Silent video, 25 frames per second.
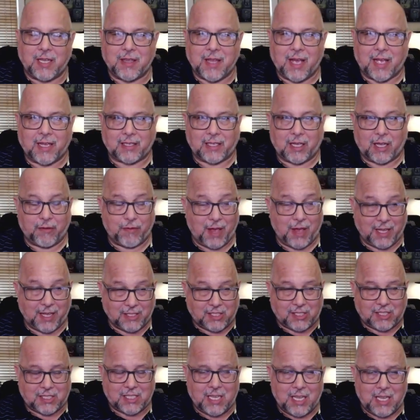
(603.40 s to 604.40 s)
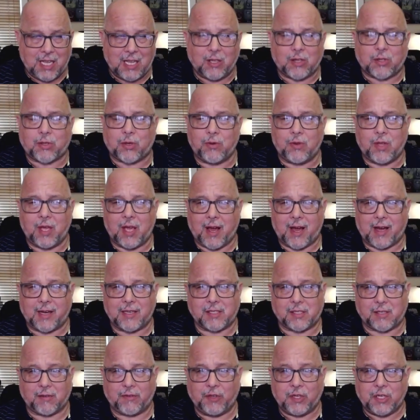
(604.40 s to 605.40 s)
that love and seeing through the
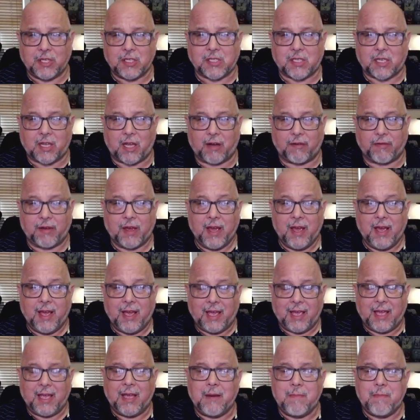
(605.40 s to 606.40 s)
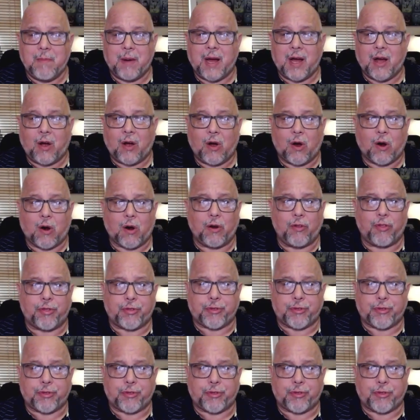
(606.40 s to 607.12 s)
eyes of his love in my heart,